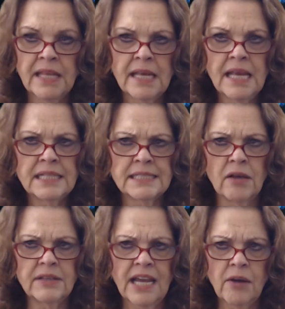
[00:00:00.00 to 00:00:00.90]
So
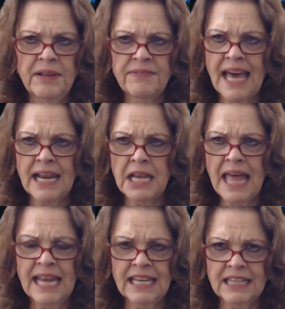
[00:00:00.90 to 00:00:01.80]
there we've got a
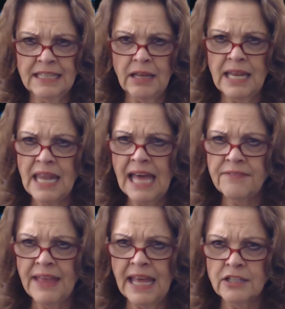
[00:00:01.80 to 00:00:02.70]
lot of a lot of
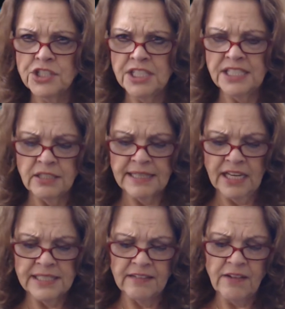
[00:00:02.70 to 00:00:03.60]
energies here.
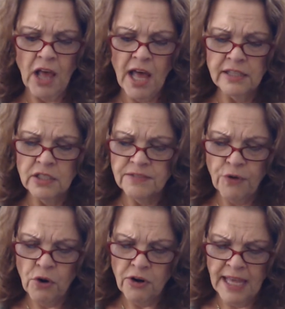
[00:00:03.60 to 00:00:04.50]
There's that all those
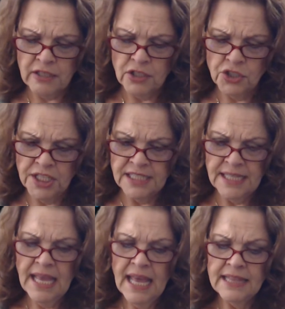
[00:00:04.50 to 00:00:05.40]
four energies.
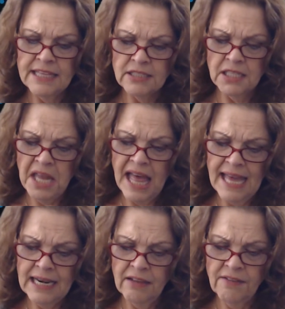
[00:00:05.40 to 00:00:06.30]
There's a
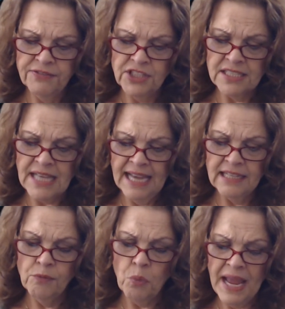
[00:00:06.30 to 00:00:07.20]
lot of just kind
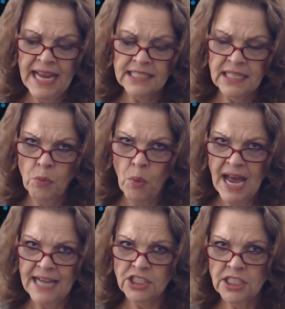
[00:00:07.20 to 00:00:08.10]
of wait,
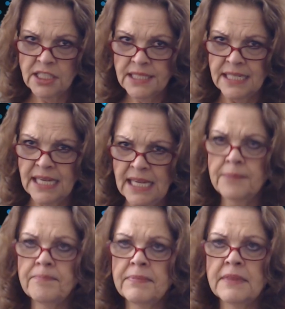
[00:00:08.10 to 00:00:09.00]
watch,
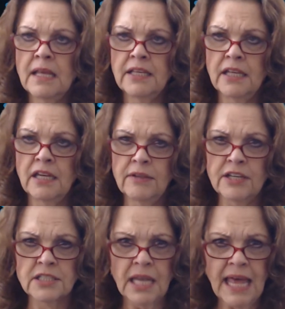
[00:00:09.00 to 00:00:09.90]
see. You know,
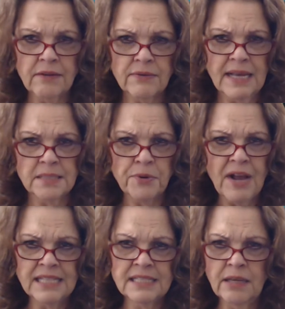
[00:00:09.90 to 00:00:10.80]
there's a lot of
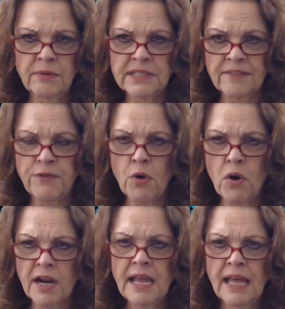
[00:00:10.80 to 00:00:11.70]
reciprocity with the
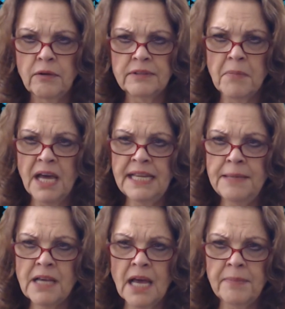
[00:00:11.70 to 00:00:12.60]
four money
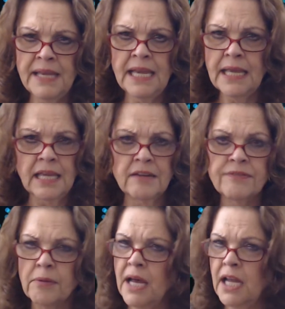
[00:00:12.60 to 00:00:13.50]
coming in
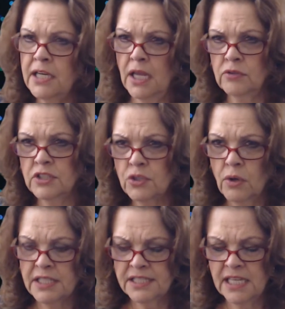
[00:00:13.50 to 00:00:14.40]
from unknown
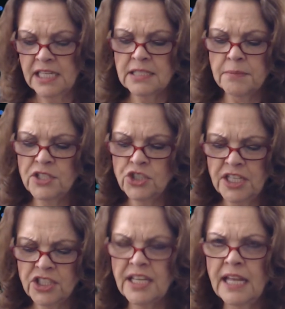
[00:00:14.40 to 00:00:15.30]
sources, the
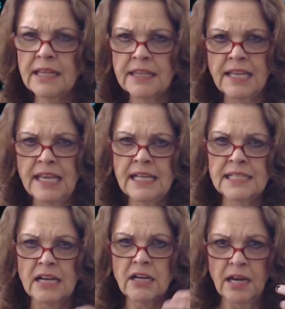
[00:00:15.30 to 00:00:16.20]
magician, things
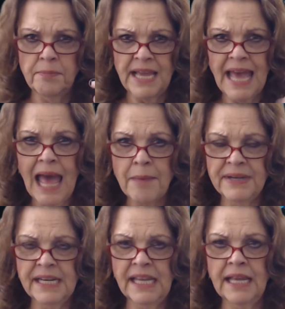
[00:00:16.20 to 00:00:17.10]
are going to be
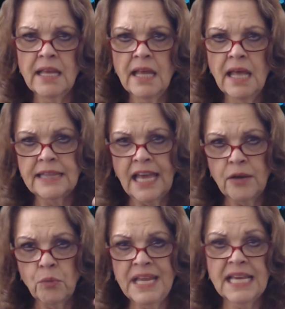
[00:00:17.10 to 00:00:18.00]
happening that
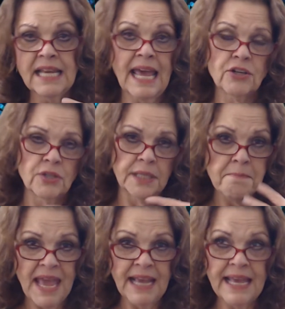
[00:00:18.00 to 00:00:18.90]
we can actually
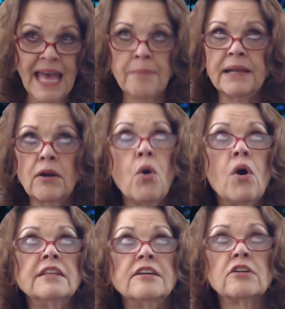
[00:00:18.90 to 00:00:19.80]
make happen
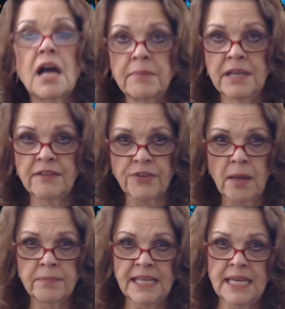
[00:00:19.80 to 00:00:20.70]
or they're coming
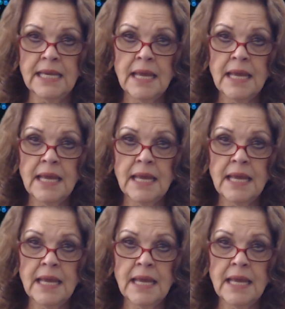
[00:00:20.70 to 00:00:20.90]
from the